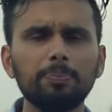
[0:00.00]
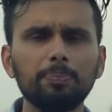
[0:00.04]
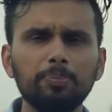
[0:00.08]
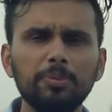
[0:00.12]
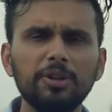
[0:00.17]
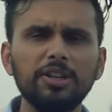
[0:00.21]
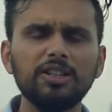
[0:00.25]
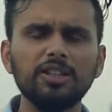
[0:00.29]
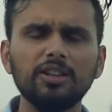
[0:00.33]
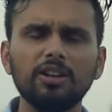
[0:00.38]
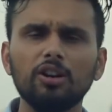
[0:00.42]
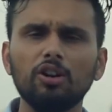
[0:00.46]

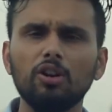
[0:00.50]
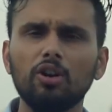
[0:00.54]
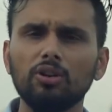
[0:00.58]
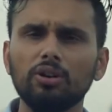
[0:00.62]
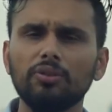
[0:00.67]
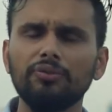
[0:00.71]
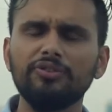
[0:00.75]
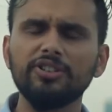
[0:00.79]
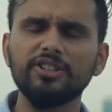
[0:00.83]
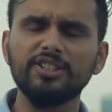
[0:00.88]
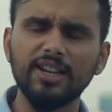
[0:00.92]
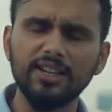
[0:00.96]
meeting a lot
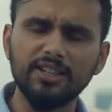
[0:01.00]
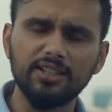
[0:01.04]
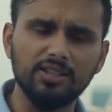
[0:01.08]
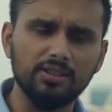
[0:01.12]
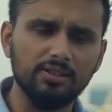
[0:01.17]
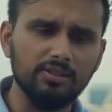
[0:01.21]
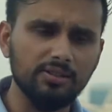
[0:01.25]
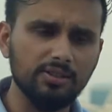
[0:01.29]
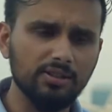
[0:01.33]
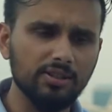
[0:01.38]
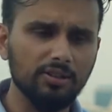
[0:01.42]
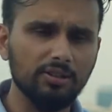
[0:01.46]
of
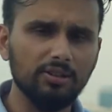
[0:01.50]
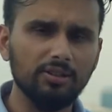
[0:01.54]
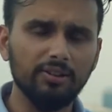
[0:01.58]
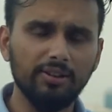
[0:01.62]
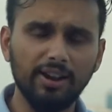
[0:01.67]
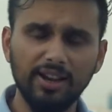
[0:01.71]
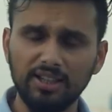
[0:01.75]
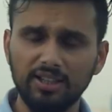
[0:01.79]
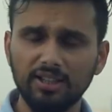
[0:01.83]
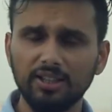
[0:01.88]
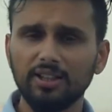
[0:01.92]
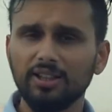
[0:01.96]
rejections,
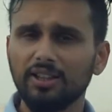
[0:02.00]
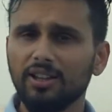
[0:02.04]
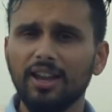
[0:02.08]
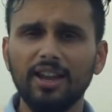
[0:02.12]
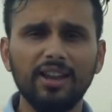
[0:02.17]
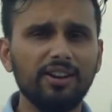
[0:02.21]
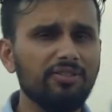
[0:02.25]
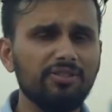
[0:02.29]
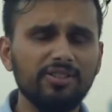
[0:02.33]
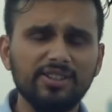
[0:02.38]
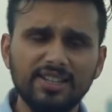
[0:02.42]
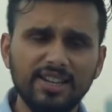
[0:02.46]
right?
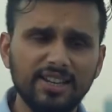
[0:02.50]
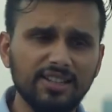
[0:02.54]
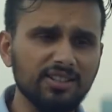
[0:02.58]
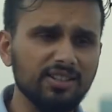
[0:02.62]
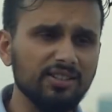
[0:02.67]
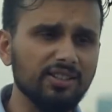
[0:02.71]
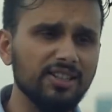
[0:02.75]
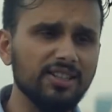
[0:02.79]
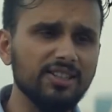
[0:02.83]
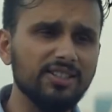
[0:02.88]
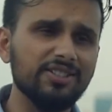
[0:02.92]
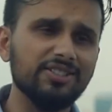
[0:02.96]
And
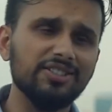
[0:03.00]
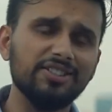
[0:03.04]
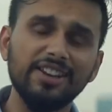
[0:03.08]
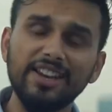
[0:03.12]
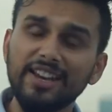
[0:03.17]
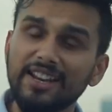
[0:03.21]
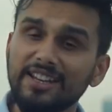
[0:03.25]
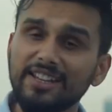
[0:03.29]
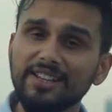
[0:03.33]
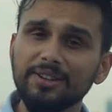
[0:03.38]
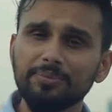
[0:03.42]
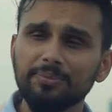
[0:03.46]
rejection is
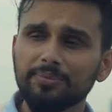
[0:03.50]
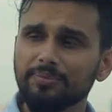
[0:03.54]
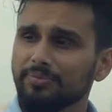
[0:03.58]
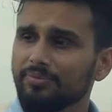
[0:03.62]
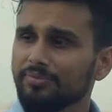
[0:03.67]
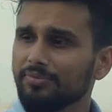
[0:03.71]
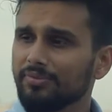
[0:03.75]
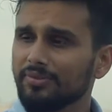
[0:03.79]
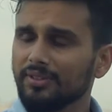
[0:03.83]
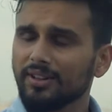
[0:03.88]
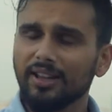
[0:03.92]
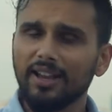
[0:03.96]
really
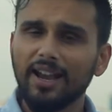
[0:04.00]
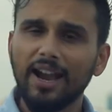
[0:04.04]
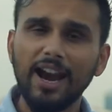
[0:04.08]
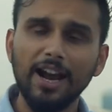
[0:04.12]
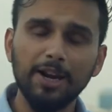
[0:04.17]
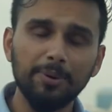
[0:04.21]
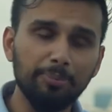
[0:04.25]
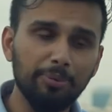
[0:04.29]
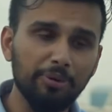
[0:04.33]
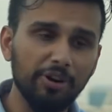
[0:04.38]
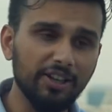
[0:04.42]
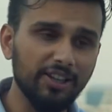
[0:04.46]

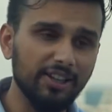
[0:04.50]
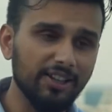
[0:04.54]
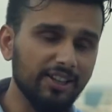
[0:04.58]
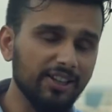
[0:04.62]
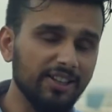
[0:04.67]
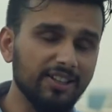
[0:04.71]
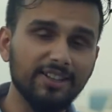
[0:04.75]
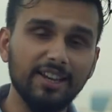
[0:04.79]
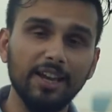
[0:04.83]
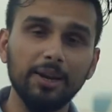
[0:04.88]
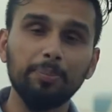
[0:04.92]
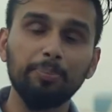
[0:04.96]
heartbreaking.
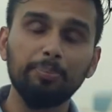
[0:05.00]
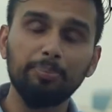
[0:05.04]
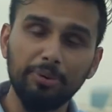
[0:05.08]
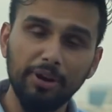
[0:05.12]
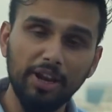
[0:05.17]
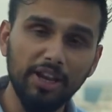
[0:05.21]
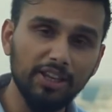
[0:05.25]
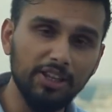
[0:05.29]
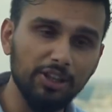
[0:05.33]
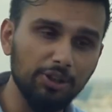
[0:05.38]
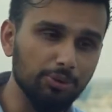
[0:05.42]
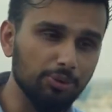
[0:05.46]
It can
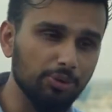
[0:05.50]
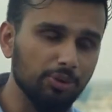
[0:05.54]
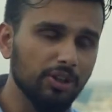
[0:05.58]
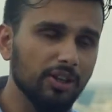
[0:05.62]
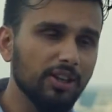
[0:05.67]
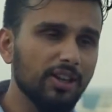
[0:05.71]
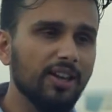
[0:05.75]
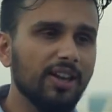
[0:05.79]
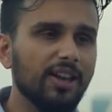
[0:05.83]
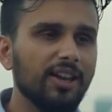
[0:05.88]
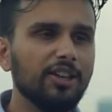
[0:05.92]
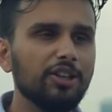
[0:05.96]
break you.
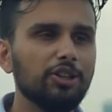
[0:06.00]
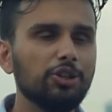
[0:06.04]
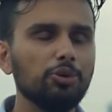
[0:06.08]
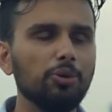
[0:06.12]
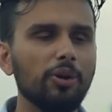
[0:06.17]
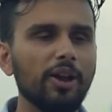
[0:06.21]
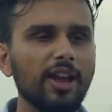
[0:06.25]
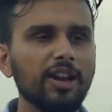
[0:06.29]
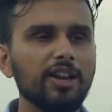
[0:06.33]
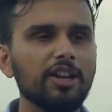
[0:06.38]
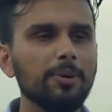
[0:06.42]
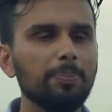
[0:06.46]
You
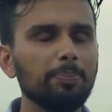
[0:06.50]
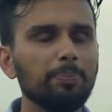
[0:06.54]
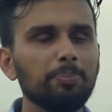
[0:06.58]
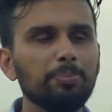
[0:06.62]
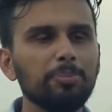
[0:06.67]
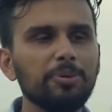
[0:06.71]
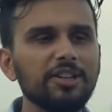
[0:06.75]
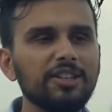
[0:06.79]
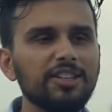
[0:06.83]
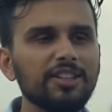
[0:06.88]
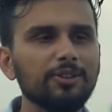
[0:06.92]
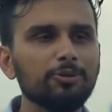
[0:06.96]
end up
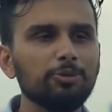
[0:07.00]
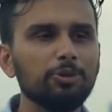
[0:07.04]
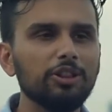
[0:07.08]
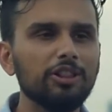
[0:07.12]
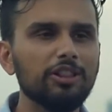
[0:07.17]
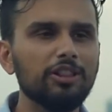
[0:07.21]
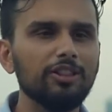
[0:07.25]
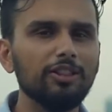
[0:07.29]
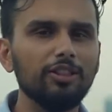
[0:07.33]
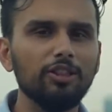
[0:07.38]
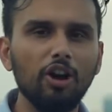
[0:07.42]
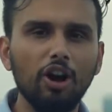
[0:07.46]
meeting with
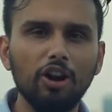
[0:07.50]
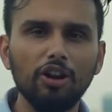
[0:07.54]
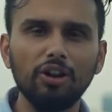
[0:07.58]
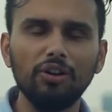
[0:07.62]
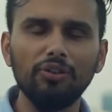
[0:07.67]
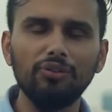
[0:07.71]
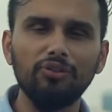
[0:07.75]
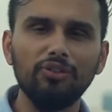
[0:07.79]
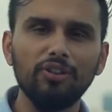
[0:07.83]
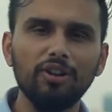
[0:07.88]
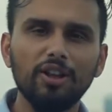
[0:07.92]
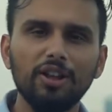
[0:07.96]
a lot
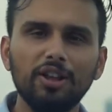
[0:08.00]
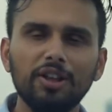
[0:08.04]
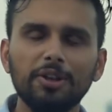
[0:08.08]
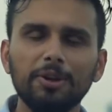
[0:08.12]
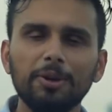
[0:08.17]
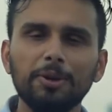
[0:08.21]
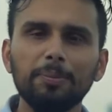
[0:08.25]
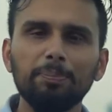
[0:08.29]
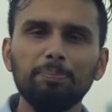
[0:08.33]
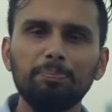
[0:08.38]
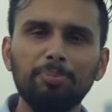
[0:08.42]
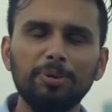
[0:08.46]
of
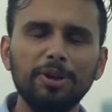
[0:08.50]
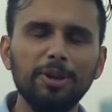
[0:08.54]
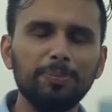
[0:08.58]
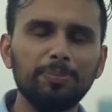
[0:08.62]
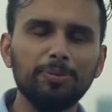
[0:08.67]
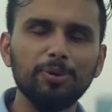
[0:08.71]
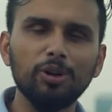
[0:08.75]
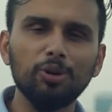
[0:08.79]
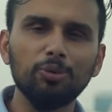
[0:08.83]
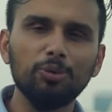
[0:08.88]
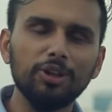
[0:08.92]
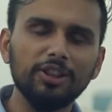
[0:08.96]

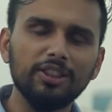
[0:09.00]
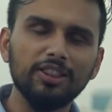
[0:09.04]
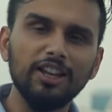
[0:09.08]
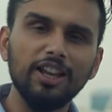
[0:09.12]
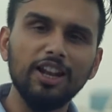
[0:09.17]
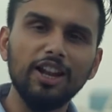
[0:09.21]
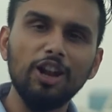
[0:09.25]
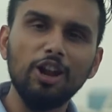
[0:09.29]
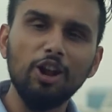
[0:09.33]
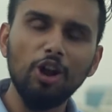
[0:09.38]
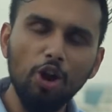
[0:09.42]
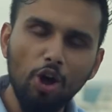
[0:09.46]
people with
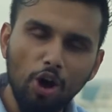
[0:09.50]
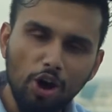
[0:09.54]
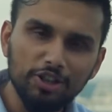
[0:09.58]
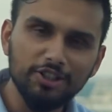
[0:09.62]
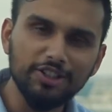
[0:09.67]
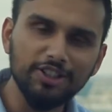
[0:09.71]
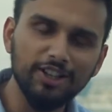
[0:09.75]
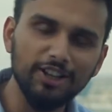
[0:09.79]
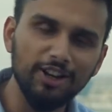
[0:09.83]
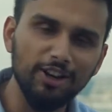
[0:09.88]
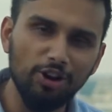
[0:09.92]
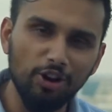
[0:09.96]

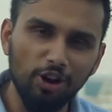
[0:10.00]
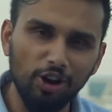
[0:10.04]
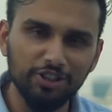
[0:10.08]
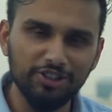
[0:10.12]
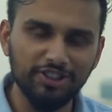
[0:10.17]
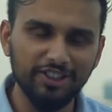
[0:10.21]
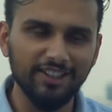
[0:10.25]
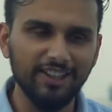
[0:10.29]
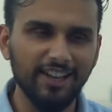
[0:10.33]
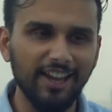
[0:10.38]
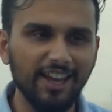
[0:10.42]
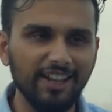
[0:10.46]
illogical
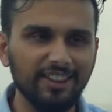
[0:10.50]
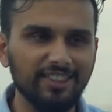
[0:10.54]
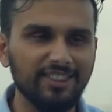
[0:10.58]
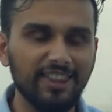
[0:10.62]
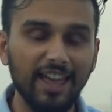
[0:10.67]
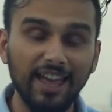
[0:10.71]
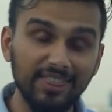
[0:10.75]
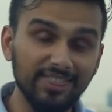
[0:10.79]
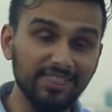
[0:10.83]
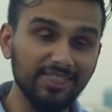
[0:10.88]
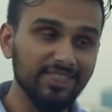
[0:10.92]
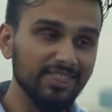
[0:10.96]
logic, and
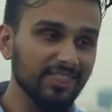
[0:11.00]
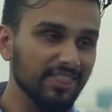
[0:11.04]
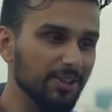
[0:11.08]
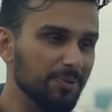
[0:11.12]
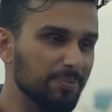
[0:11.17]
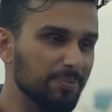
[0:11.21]
then